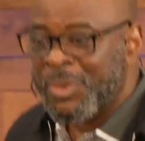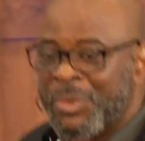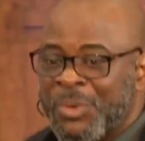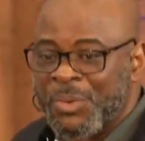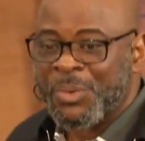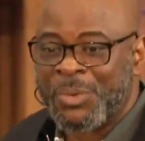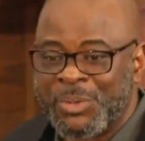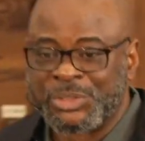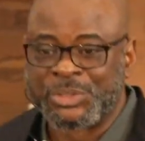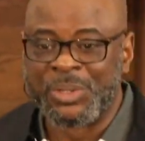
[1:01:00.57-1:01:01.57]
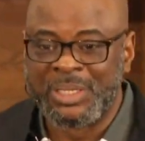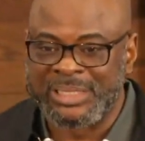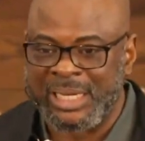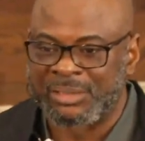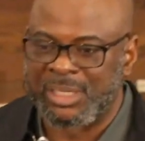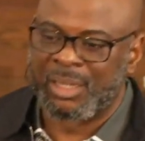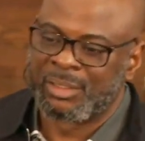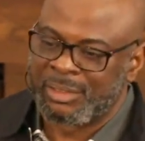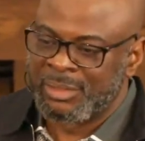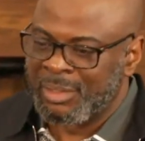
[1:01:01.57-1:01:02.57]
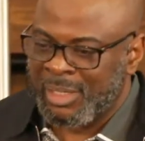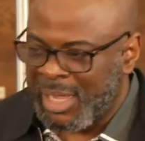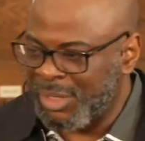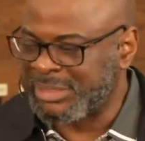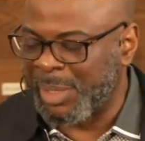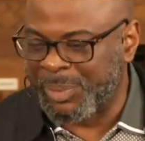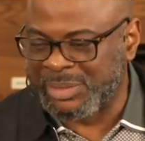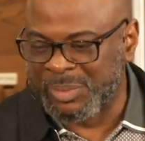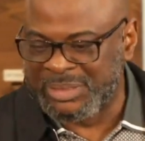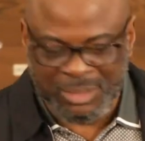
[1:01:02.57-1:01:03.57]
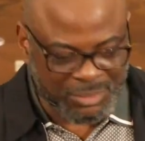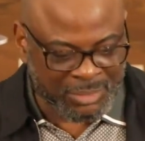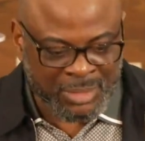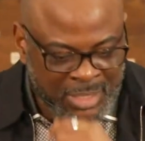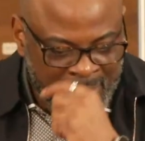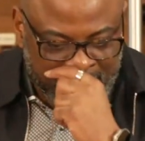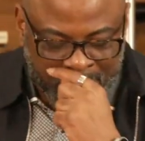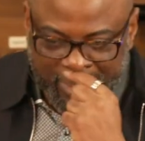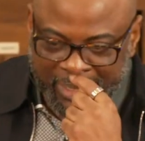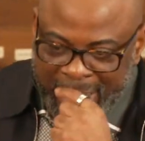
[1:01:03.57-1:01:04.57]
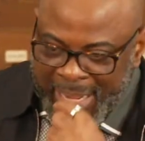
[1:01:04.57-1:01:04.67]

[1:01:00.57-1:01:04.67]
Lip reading: who stole it. And I was like, how is that possible? He said, look, don't worry.